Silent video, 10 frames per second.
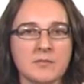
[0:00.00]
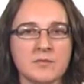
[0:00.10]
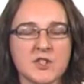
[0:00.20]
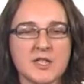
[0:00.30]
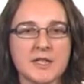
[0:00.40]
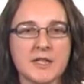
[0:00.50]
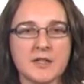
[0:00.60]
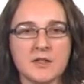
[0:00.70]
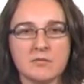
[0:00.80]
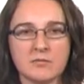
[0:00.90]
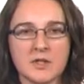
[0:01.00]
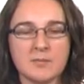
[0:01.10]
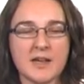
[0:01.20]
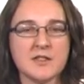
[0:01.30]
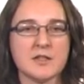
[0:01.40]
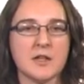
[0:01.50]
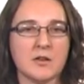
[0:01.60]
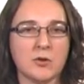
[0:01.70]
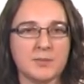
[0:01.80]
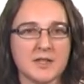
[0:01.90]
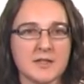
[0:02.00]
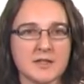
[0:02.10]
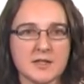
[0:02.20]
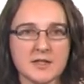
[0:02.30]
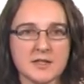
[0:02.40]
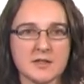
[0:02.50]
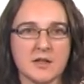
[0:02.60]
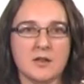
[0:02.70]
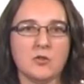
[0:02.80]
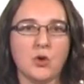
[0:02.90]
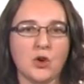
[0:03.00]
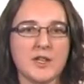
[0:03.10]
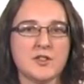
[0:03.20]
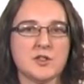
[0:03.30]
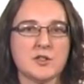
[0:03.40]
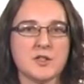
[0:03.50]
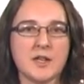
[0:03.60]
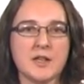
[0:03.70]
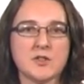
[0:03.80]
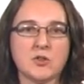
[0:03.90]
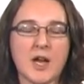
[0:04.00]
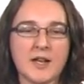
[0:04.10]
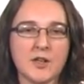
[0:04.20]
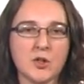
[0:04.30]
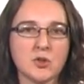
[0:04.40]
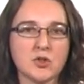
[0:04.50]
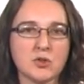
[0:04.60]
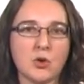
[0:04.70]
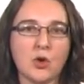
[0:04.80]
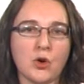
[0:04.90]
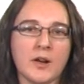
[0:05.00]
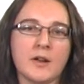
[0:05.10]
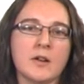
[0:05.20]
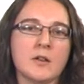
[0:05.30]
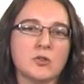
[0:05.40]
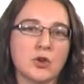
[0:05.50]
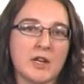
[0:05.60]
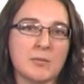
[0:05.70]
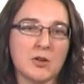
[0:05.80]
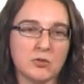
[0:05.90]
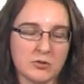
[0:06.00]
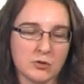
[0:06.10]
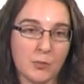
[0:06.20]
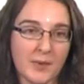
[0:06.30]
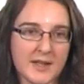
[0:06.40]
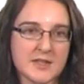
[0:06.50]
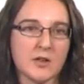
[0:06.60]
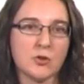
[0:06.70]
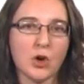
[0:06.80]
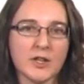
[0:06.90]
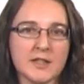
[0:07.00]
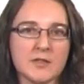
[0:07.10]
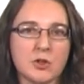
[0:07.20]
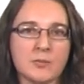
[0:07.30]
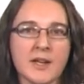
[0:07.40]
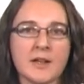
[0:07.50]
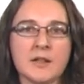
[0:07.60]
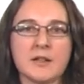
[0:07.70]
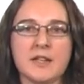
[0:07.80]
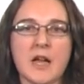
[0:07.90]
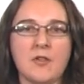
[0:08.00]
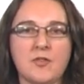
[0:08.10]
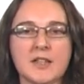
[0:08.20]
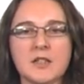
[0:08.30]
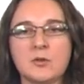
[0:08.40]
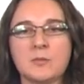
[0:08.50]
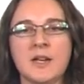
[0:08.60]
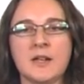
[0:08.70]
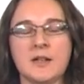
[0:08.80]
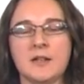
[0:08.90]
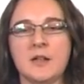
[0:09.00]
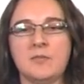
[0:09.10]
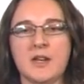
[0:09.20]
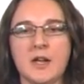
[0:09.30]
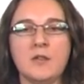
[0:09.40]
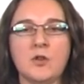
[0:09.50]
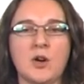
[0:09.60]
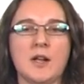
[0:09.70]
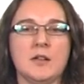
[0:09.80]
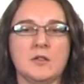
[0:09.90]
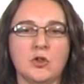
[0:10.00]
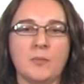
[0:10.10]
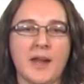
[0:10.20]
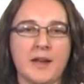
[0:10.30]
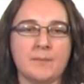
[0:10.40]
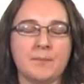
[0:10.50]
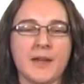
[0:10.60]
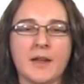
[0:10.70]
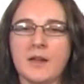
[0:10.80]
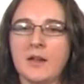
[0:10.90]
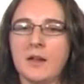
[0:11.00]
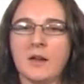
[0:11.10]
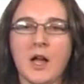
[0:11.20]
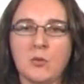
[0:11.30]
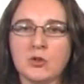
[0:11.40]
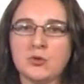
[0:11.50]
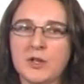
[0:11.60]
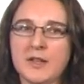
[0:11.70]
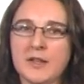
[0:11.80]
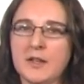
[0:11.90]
she divides the competencies in knowledge, skills, and attitudes, or talking about domains, the cognitive domain, the affective domain, and the behavioral domain. I won't read